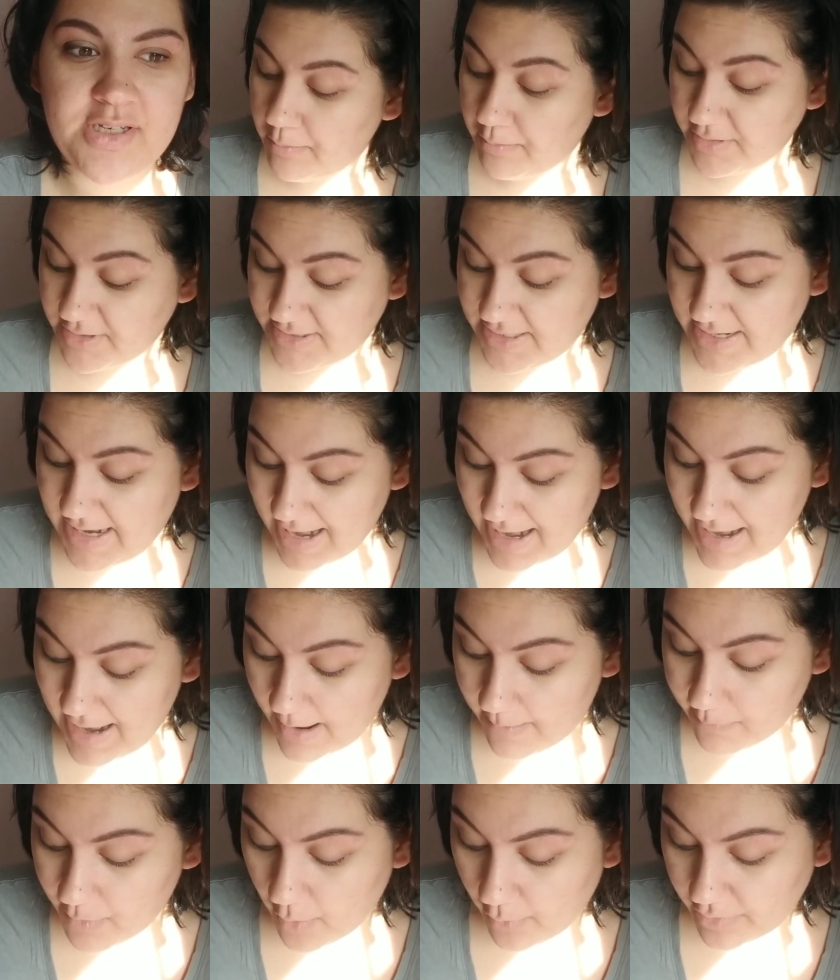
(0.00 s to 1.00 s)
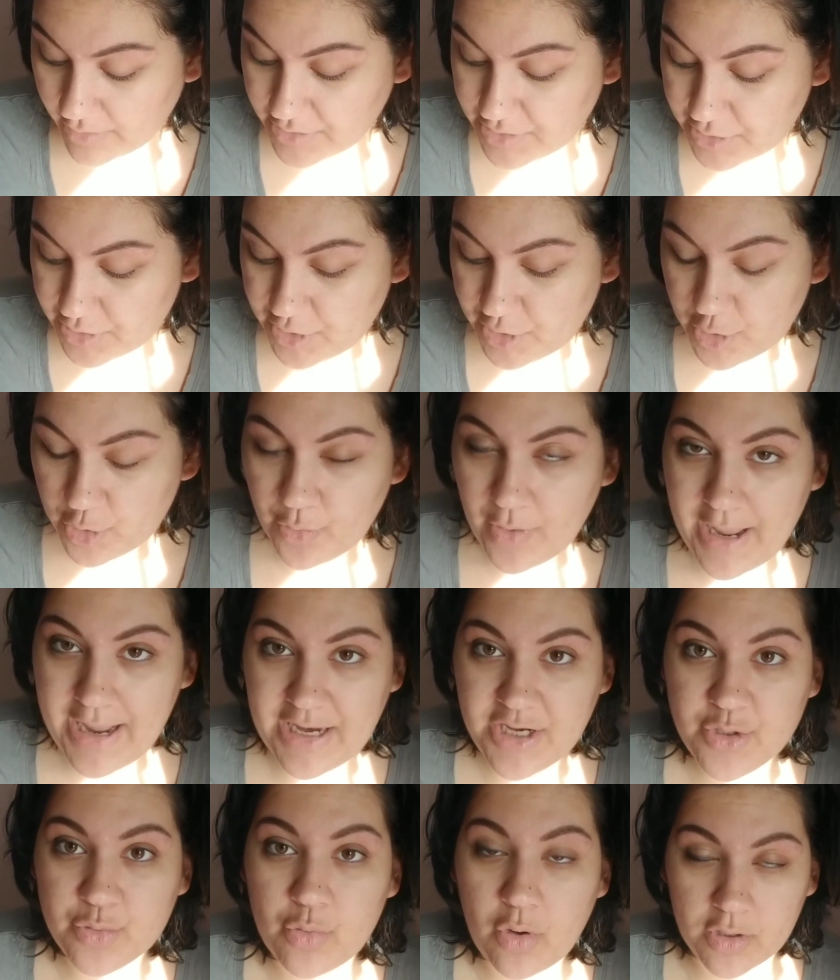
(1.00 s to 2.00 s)
But today I'm going to do
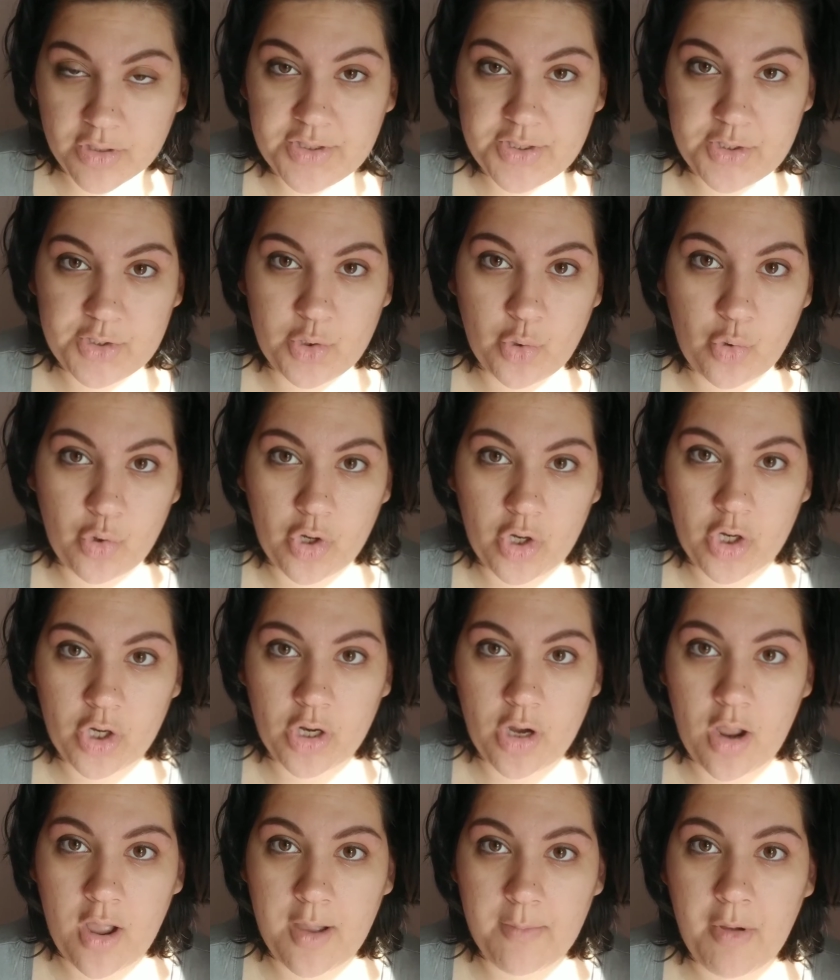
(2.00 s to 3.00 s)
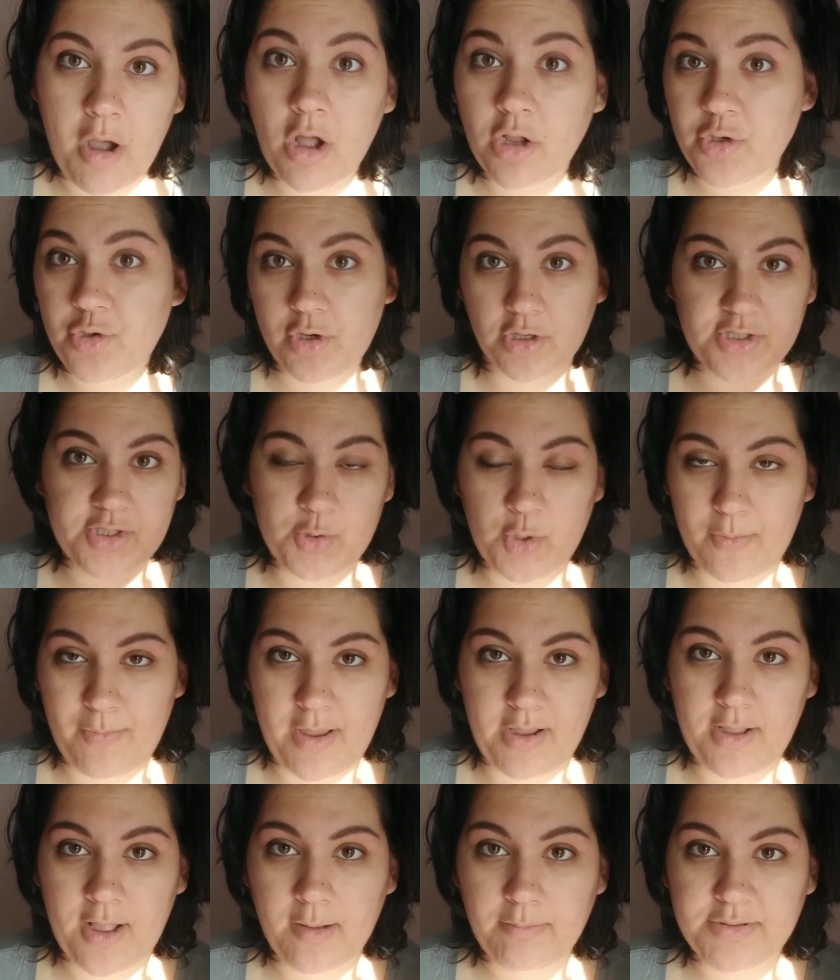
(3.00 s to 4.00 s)
a drugstore, all drugstore
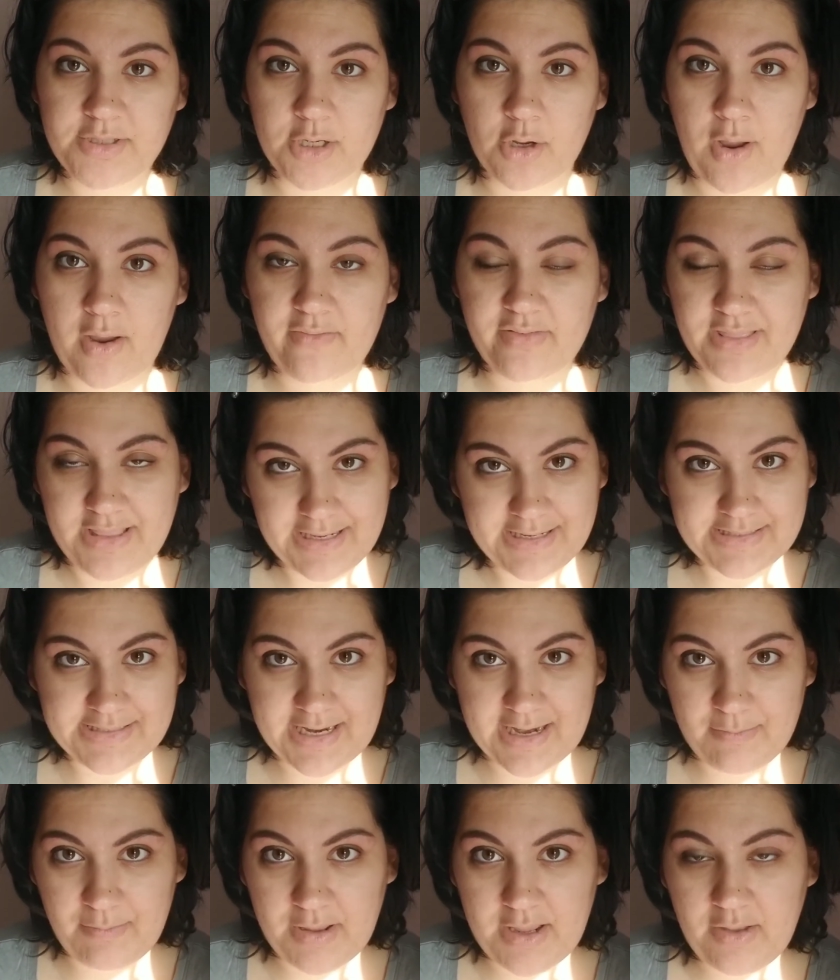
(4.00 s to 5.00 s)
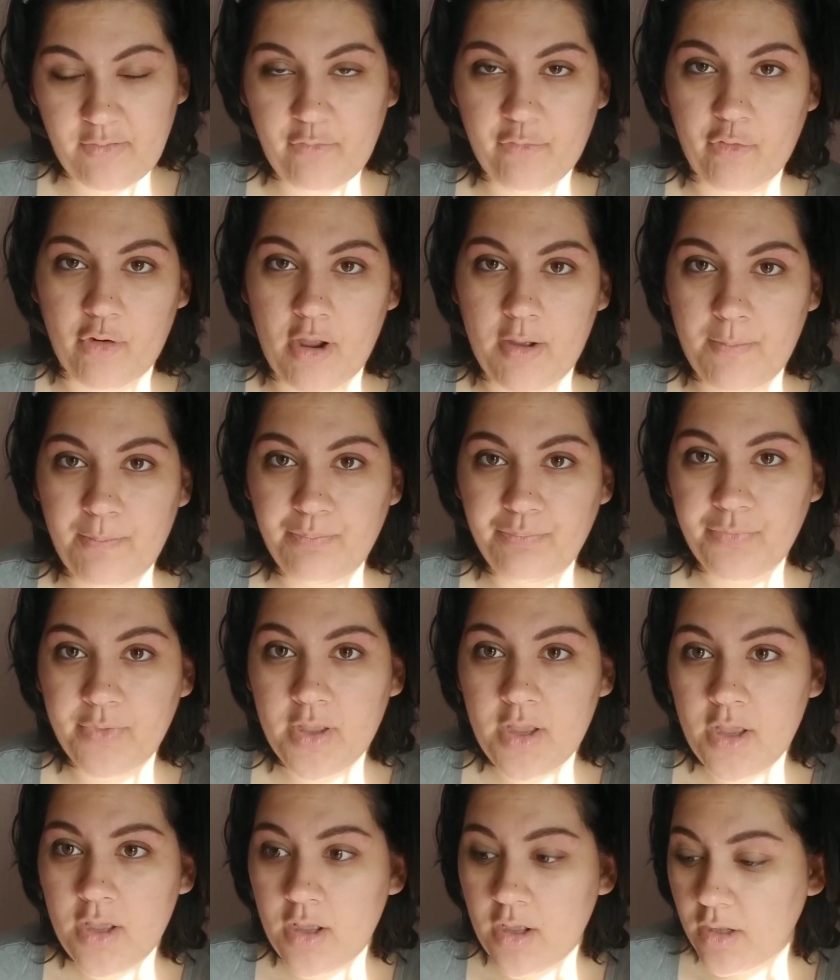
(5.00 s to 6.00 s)
makeup. So everything is going to be
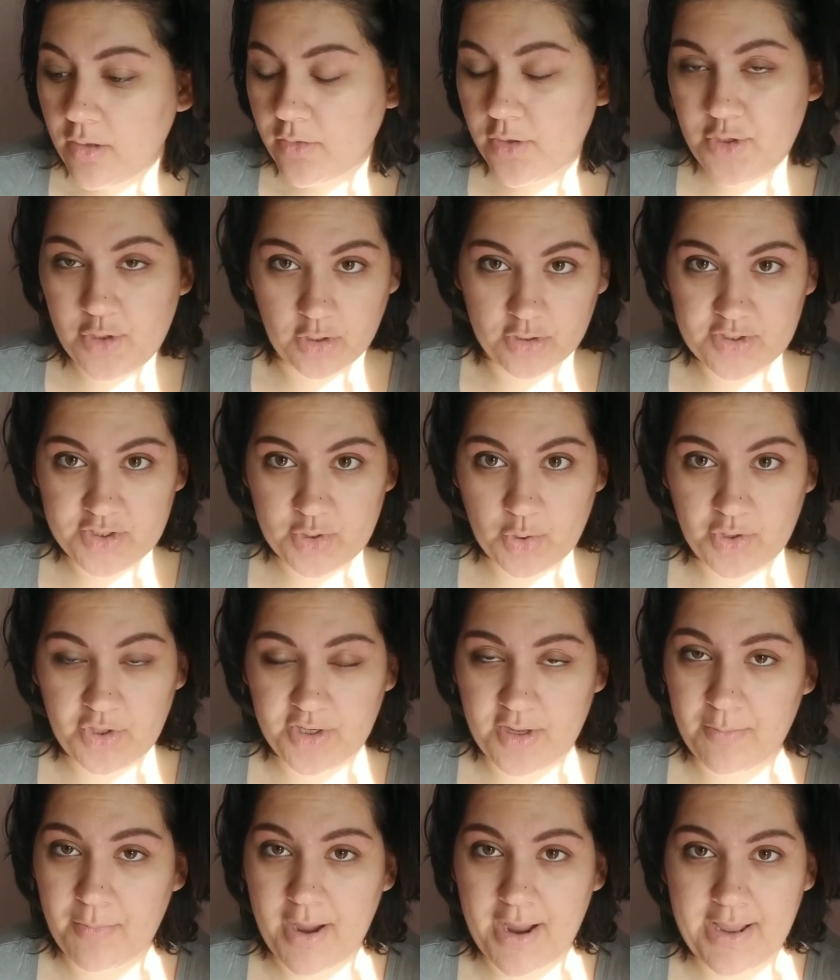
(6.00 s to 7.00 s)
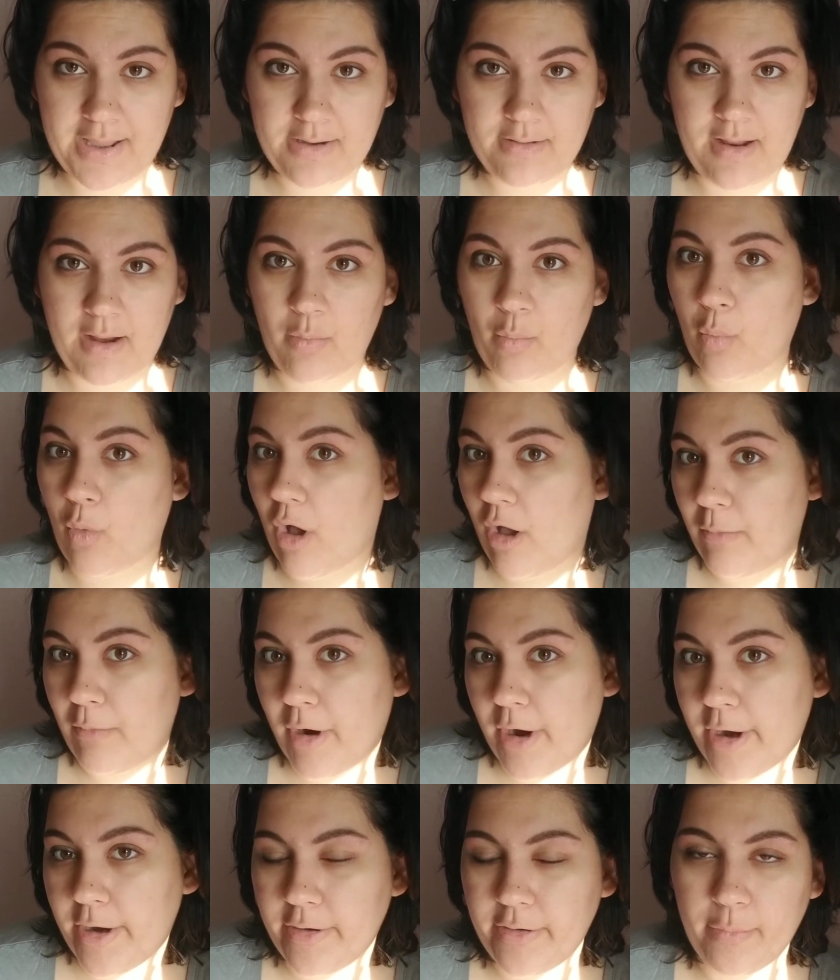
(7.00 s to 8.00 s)
from the drugstore. You can buy it at
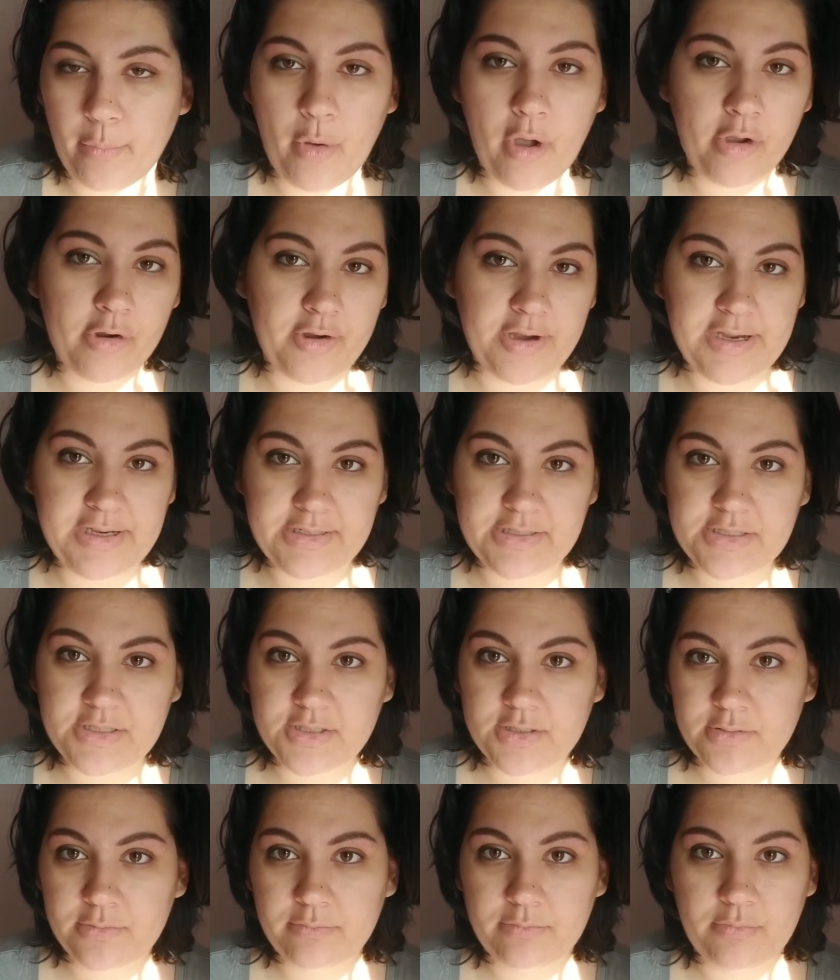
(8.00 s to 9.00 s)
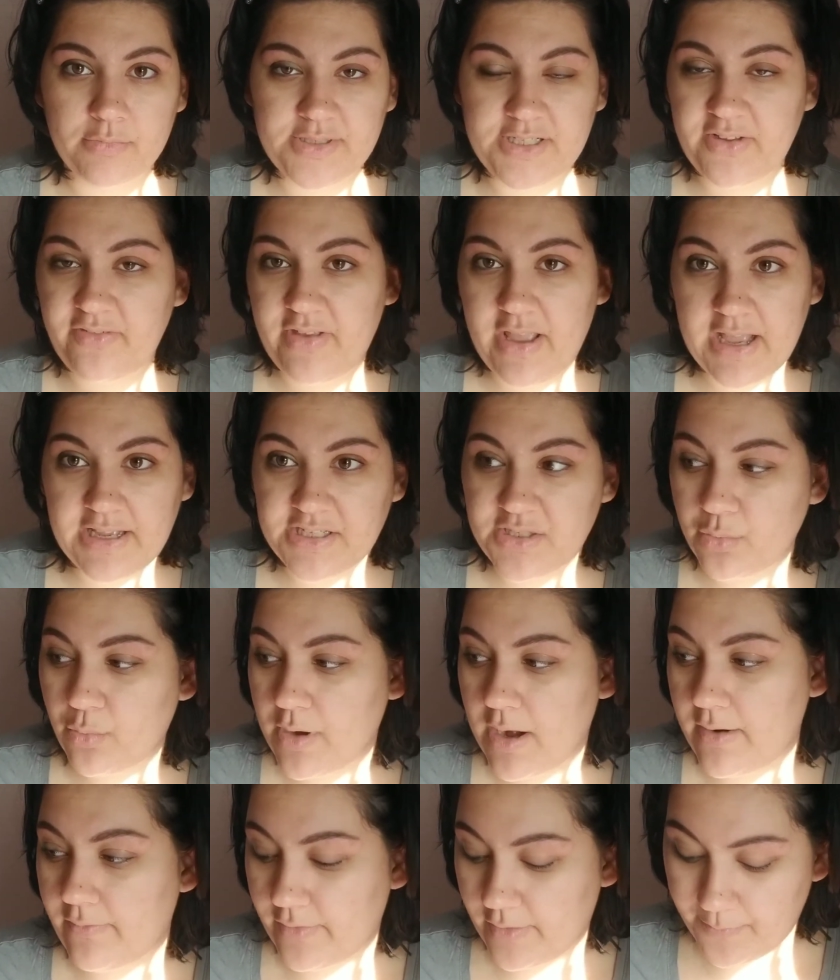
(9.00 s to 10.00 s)
Walmart, Walgreens, CVS,
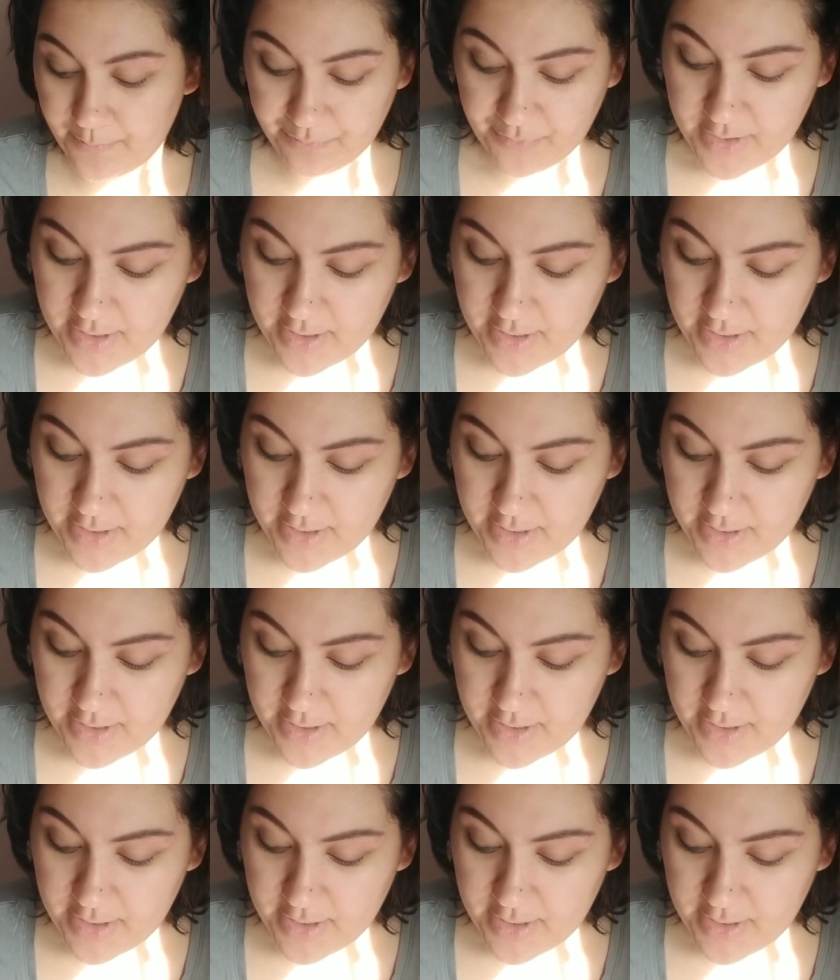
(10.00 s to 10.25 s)
whatever.